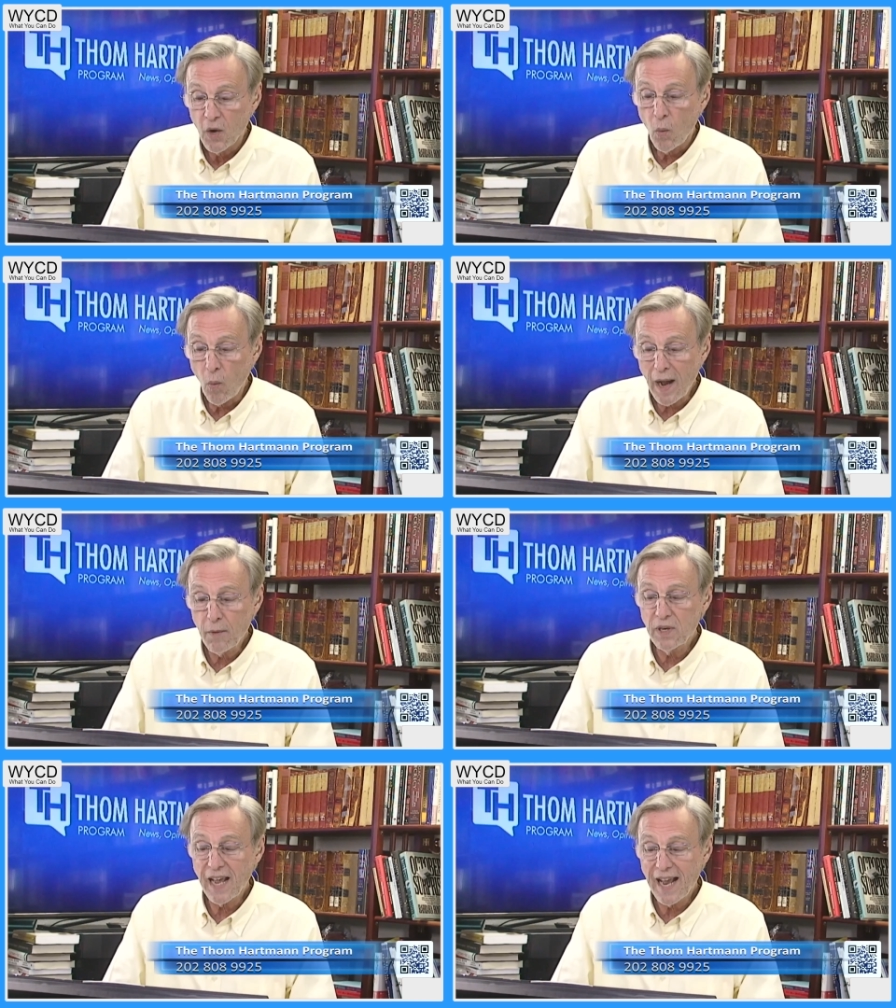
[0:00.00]

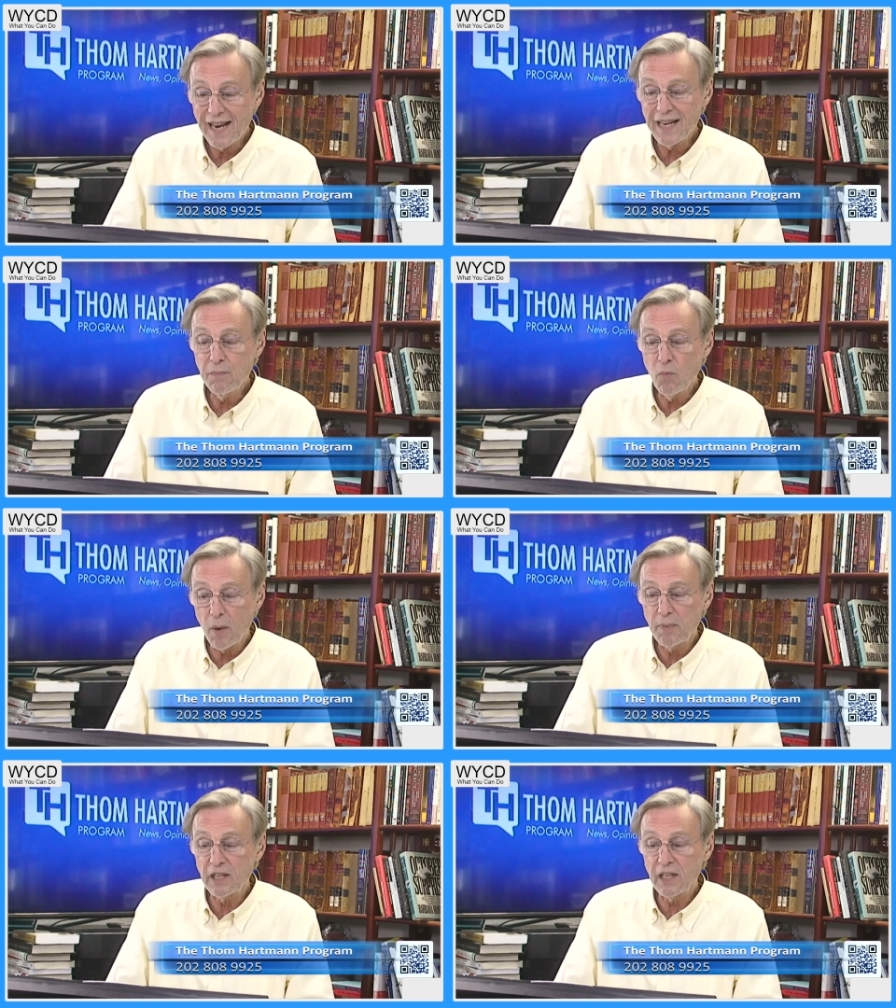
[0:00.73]
Why would any
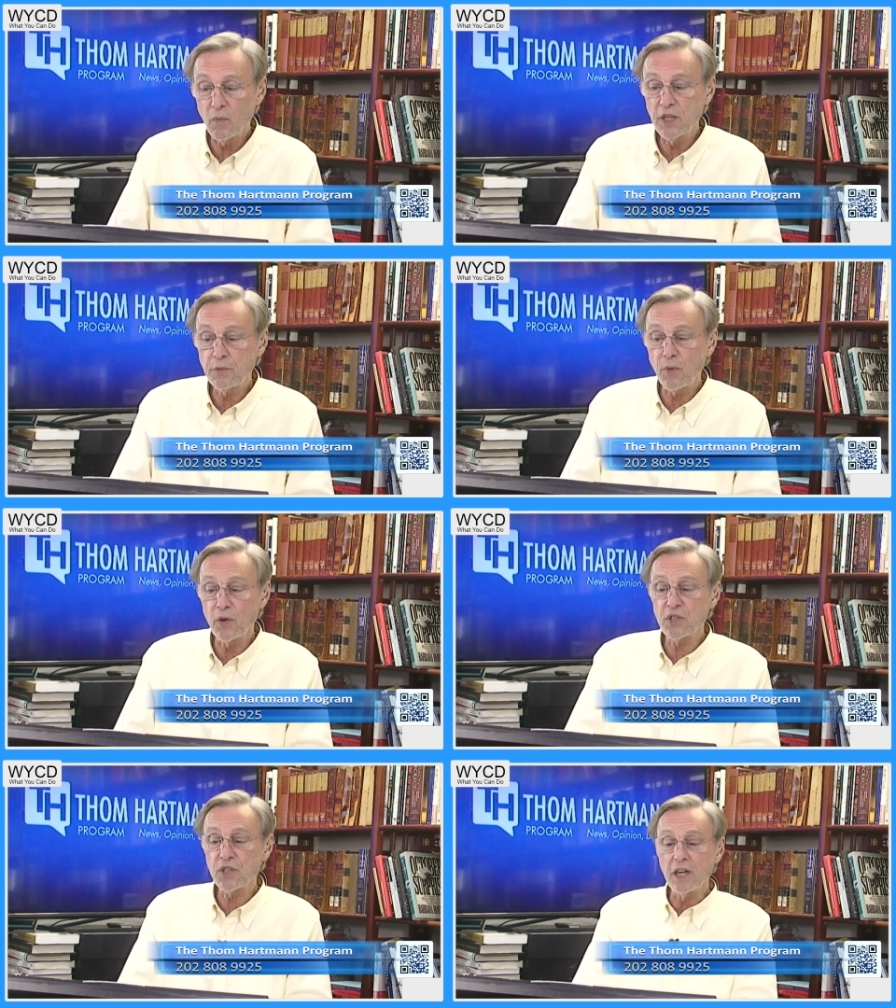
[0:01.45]
morbidly rich
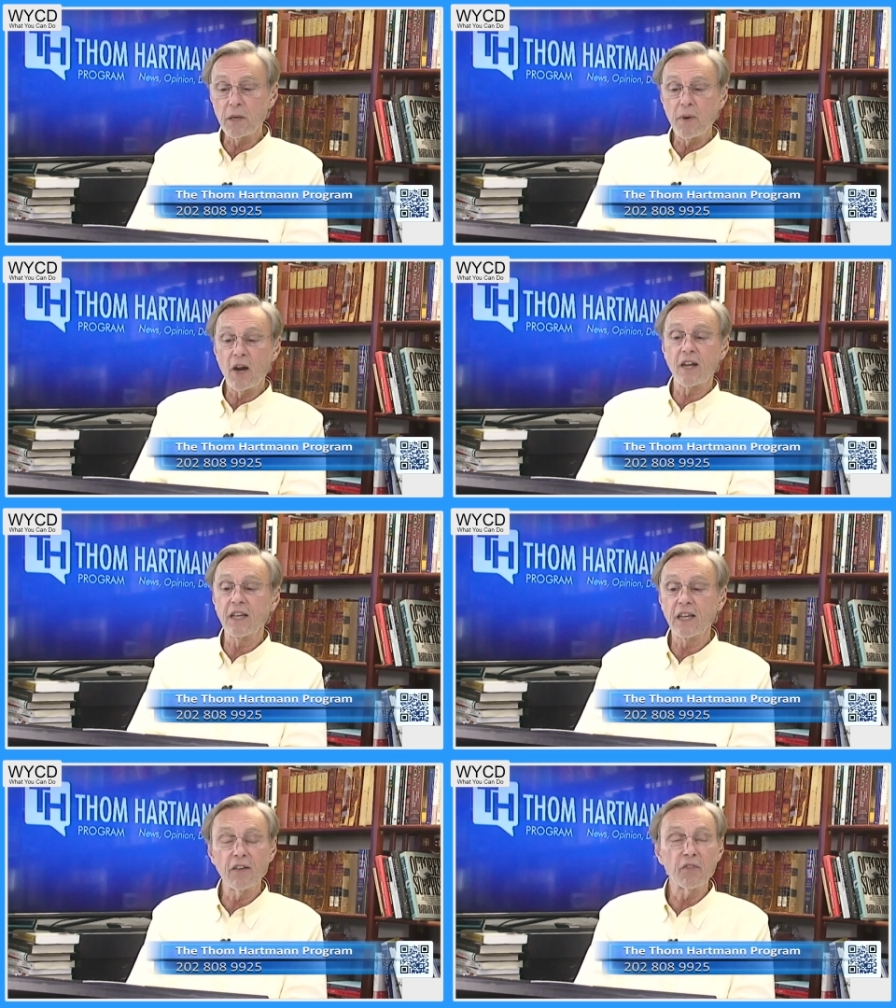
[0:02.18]
person in
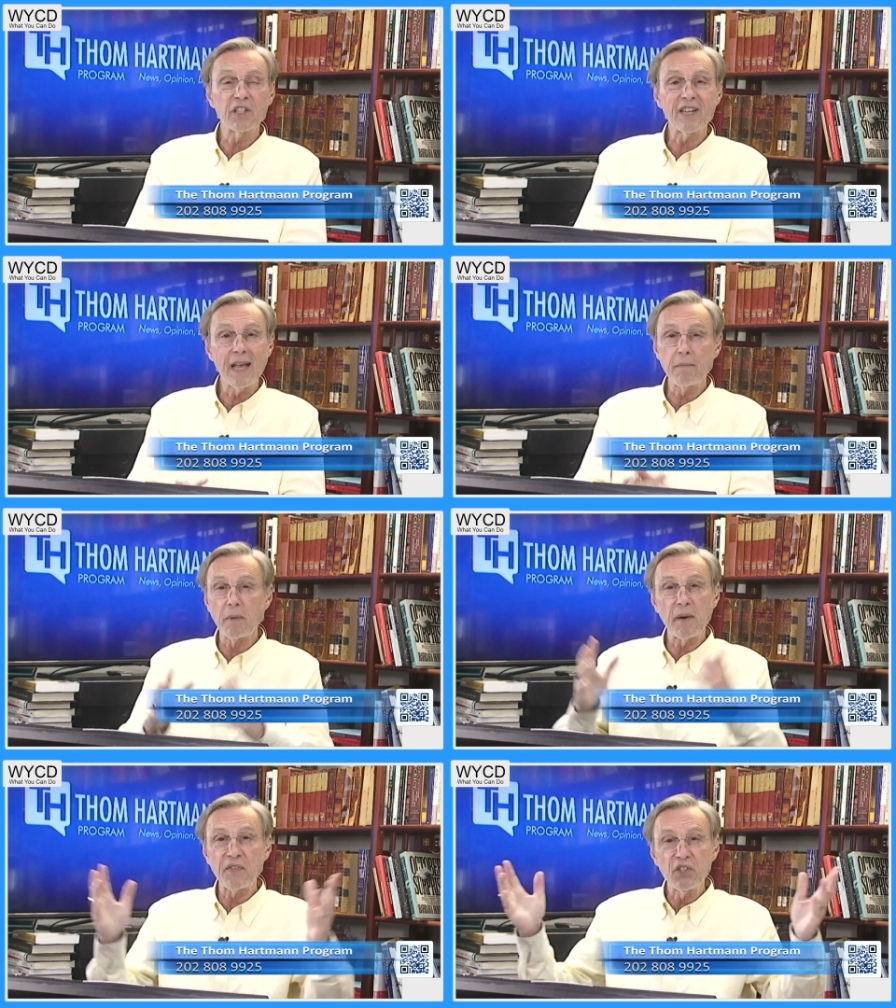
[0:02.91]
America give a damn
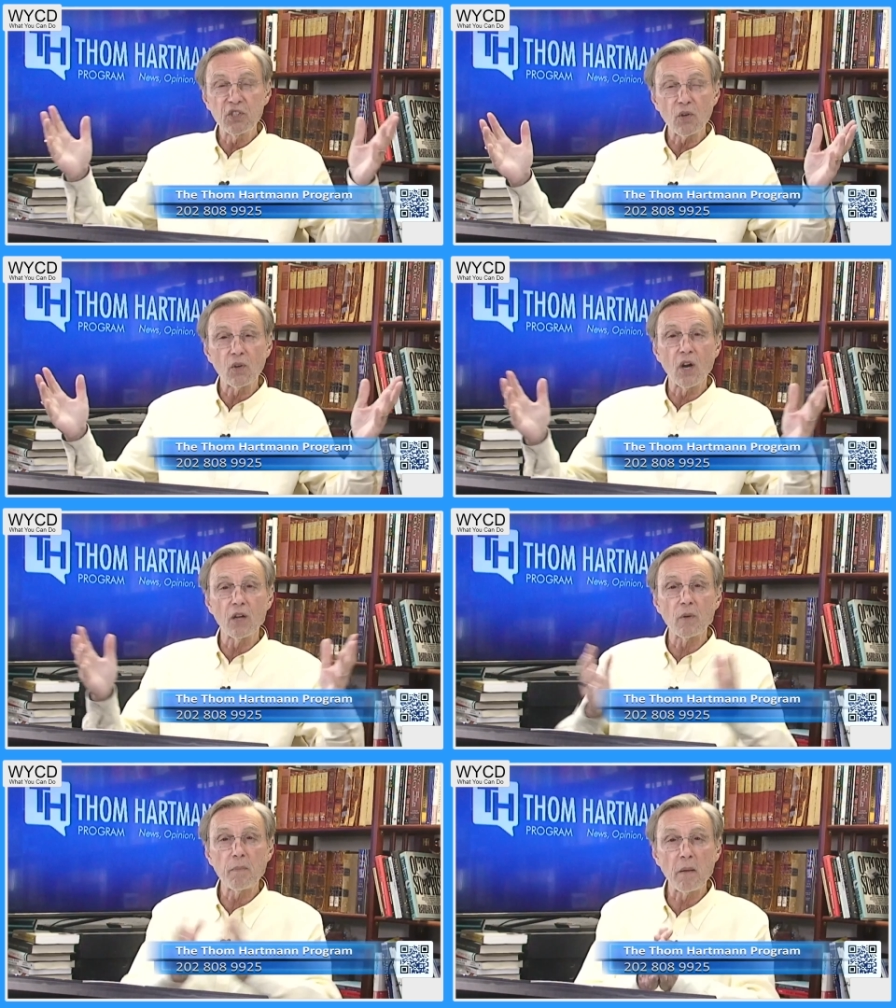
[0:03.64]
about these
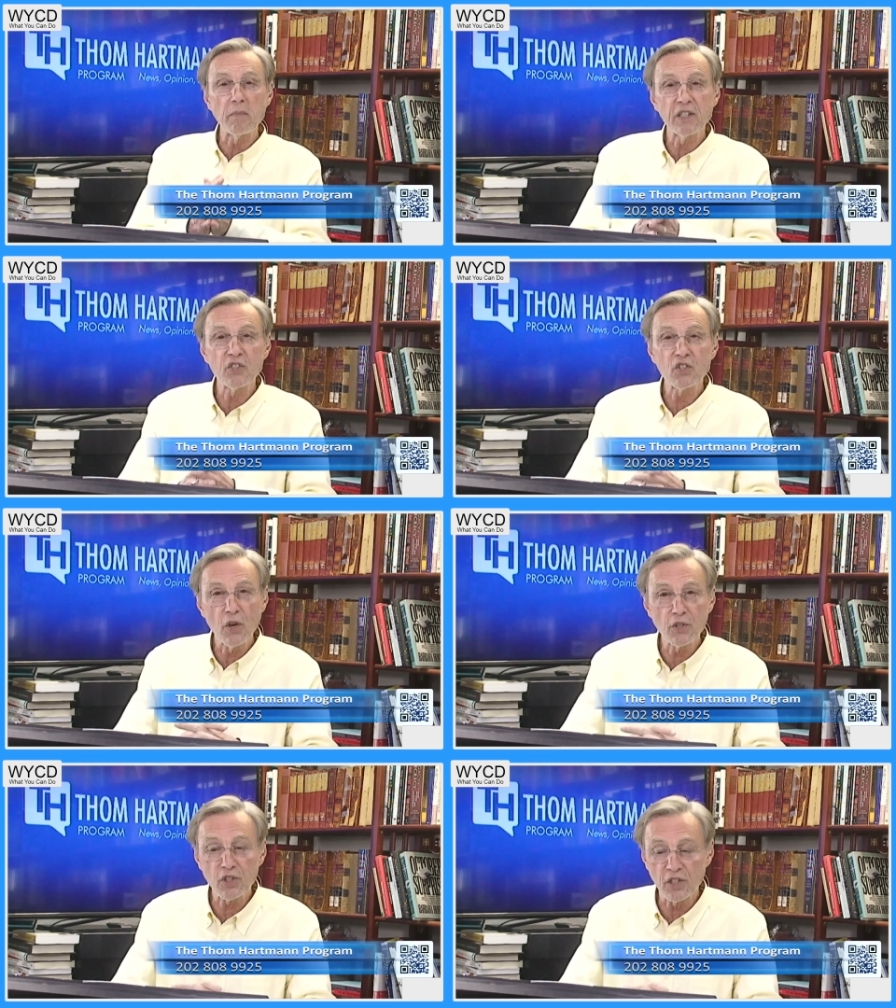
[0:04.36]
so-called Republican
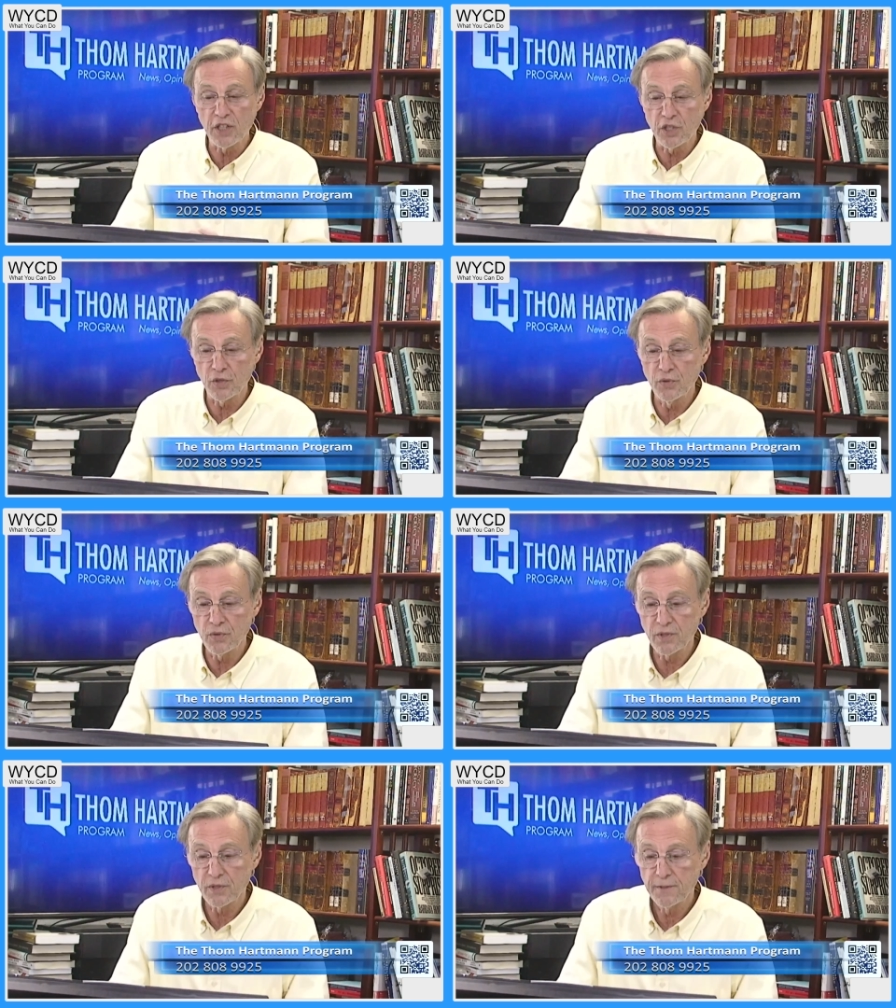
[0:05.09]
social
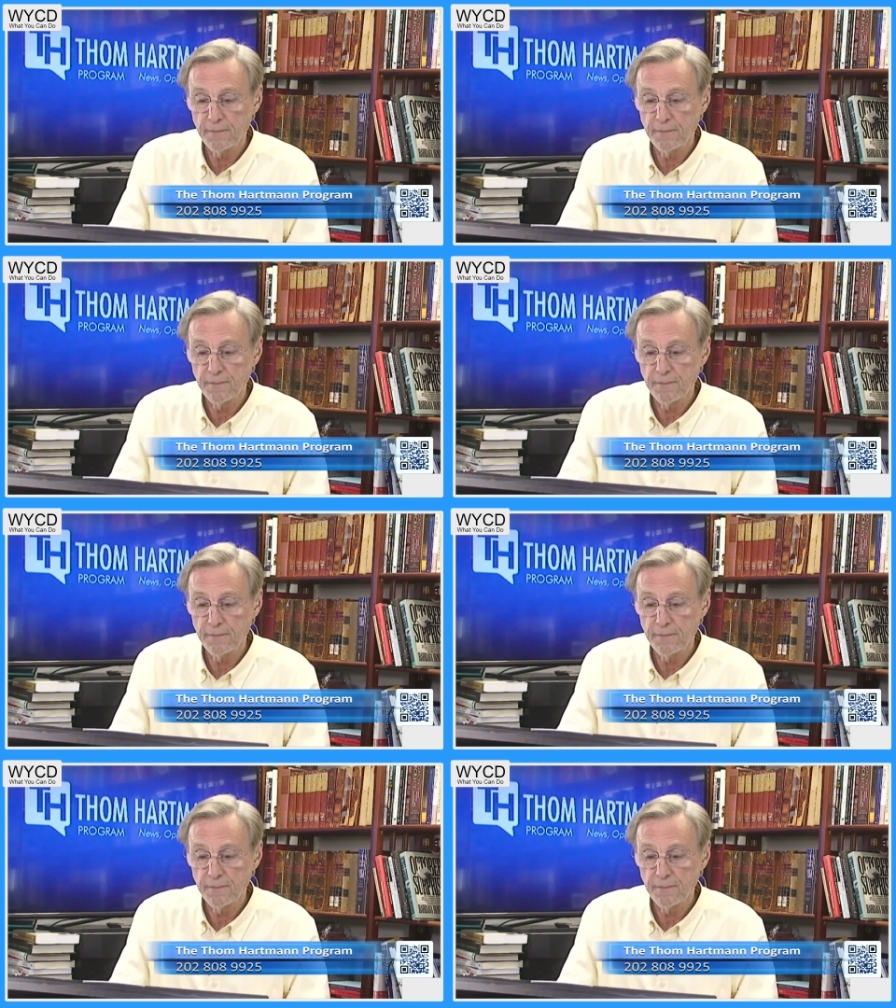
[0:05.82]
issues?